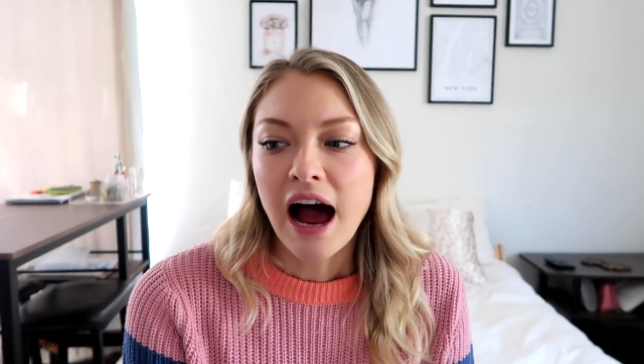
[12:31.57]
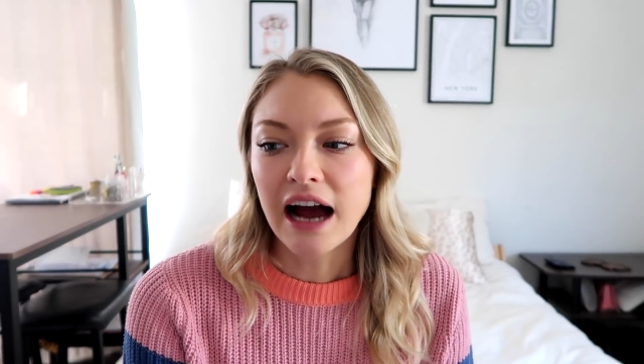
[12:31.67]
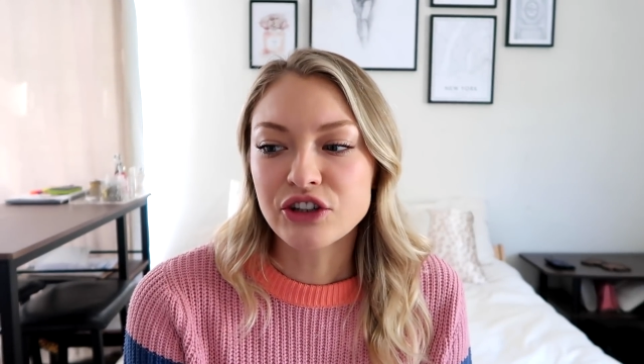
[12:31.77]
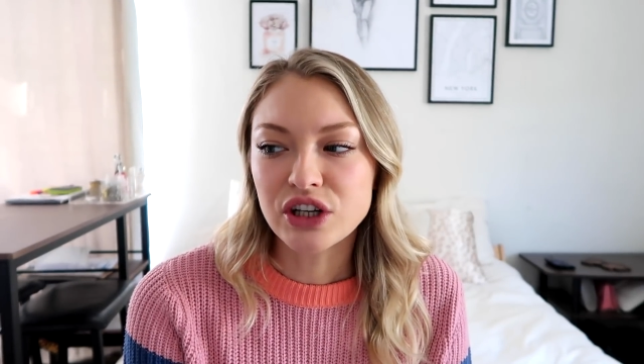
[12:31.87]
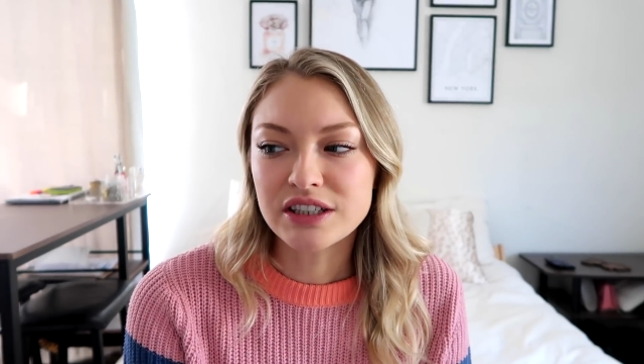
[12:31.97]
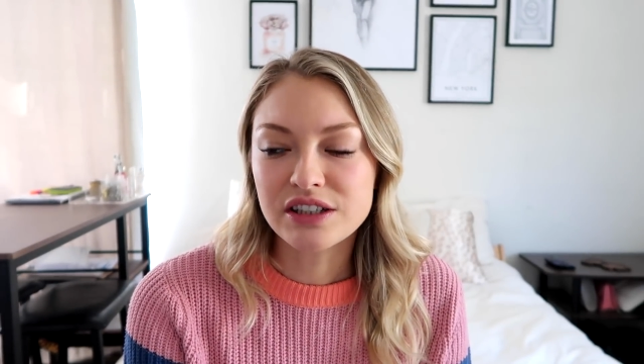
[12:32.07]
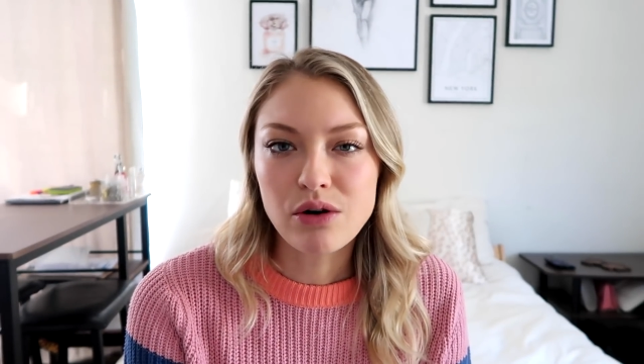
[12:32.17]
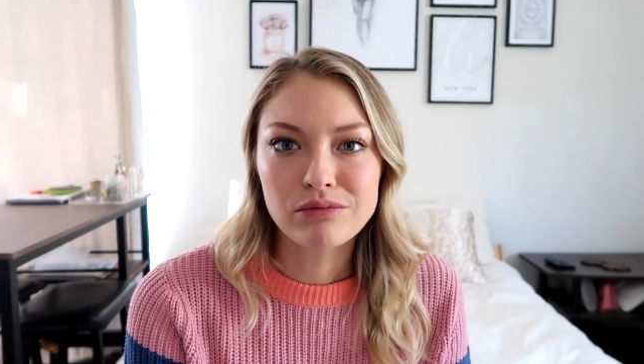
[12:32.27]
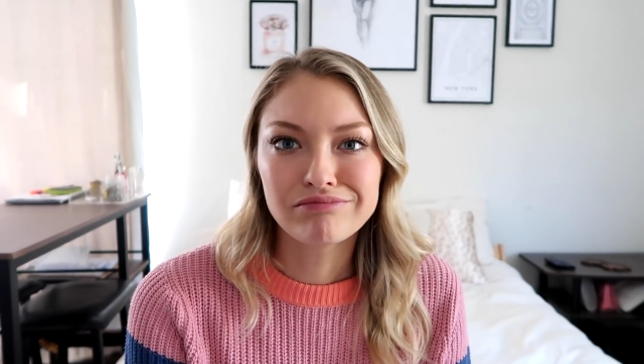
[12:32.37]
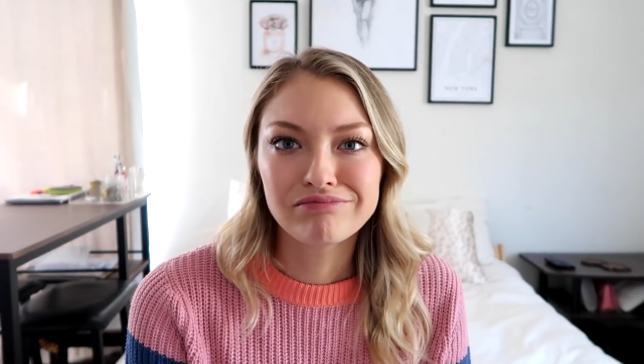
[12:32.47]
I just
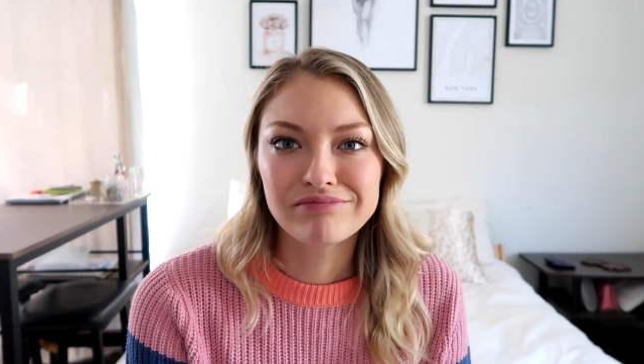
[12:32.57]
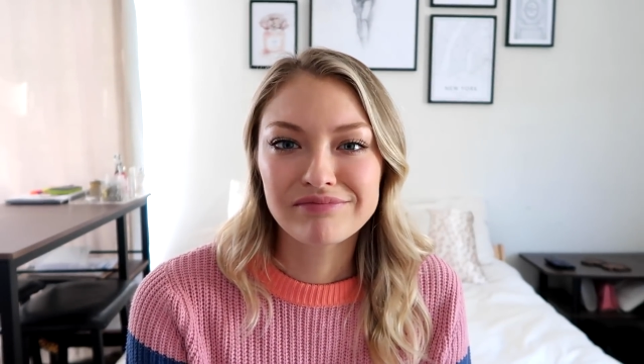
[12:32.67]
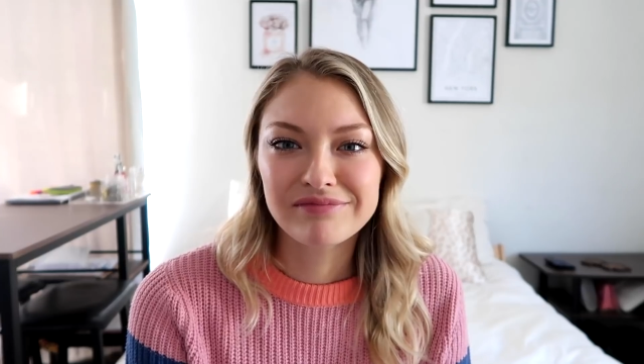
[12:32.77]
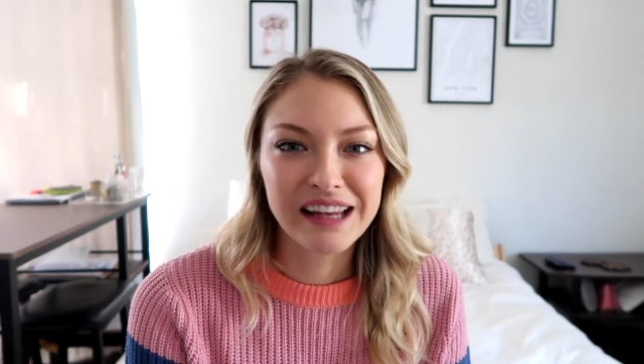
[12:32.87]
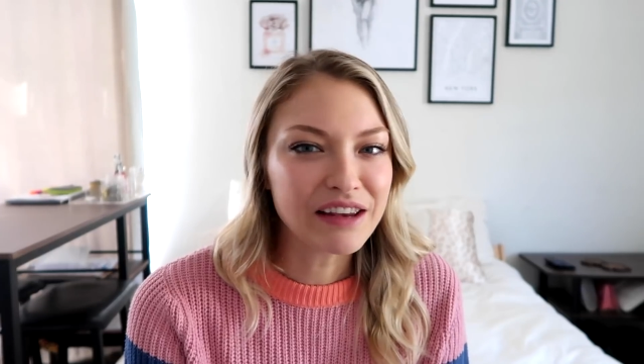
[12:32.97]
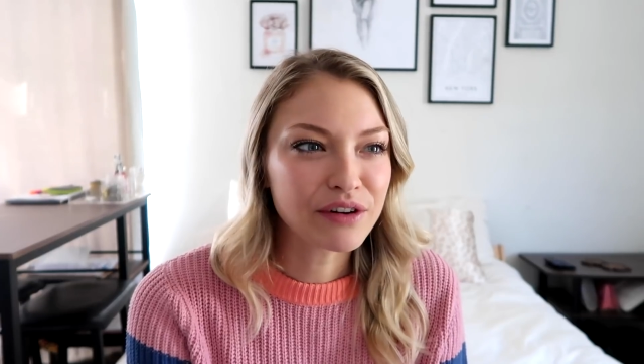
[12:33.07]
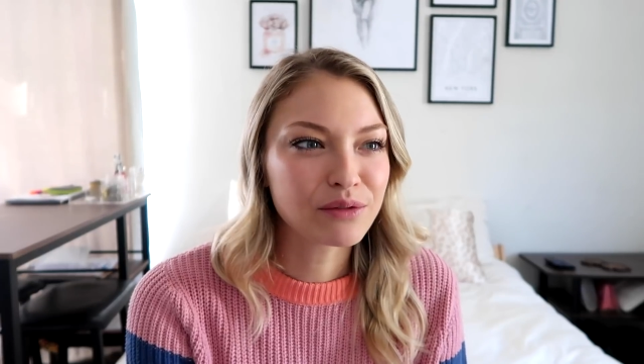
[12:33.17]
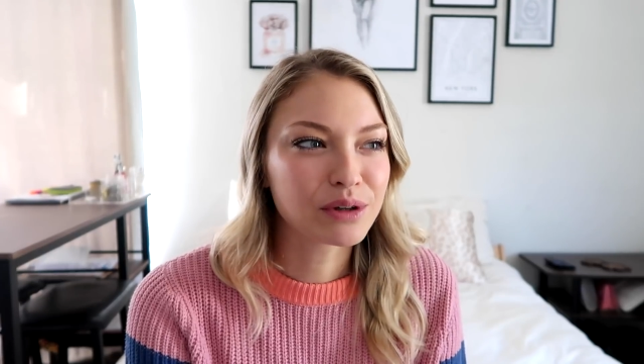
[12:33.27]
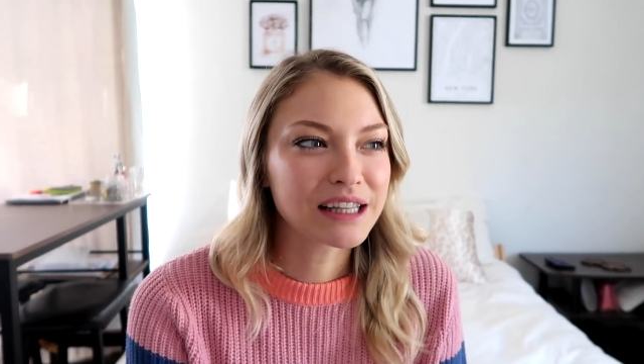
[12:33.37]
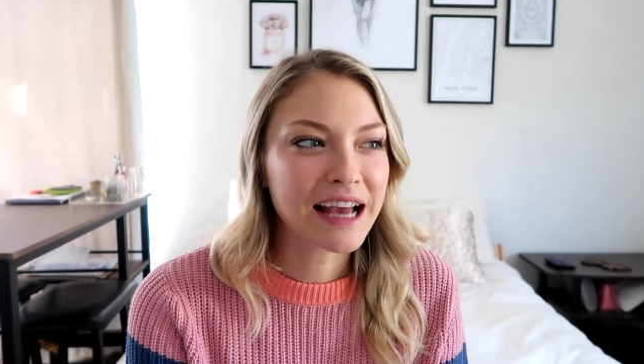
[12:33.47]
don't
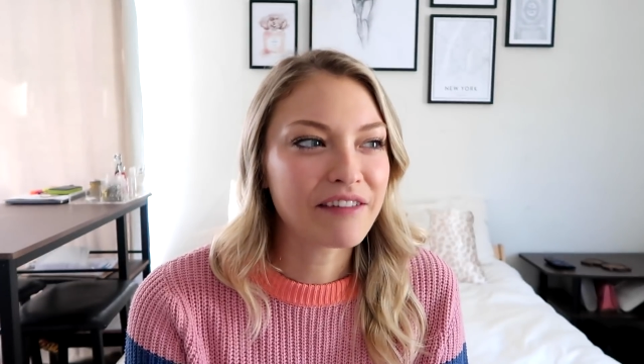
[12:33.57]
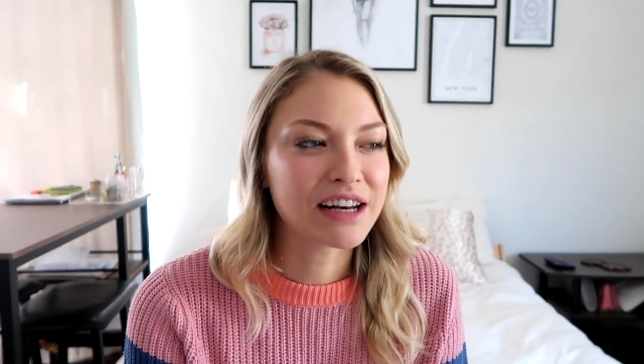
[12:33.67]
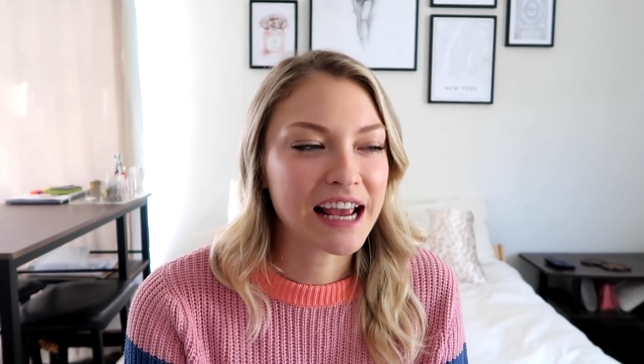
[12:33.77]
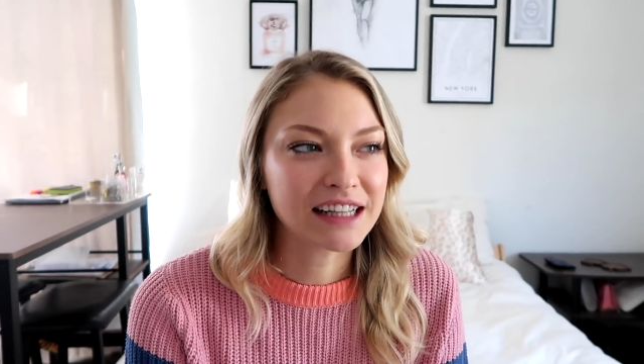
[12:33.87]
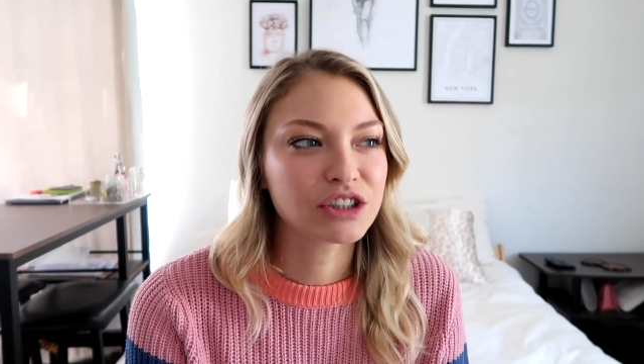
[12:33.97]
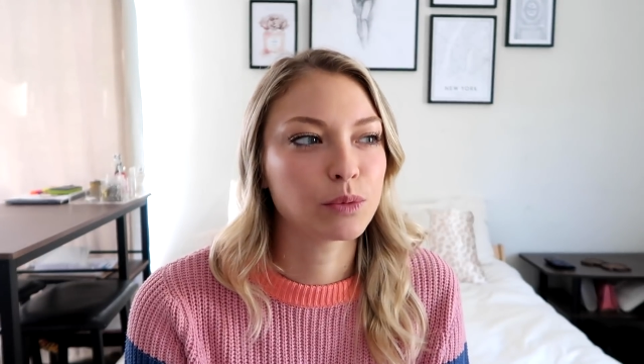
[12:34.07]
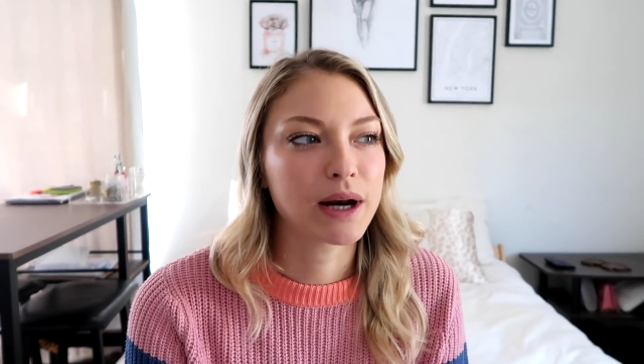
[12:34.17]
even really have an answer.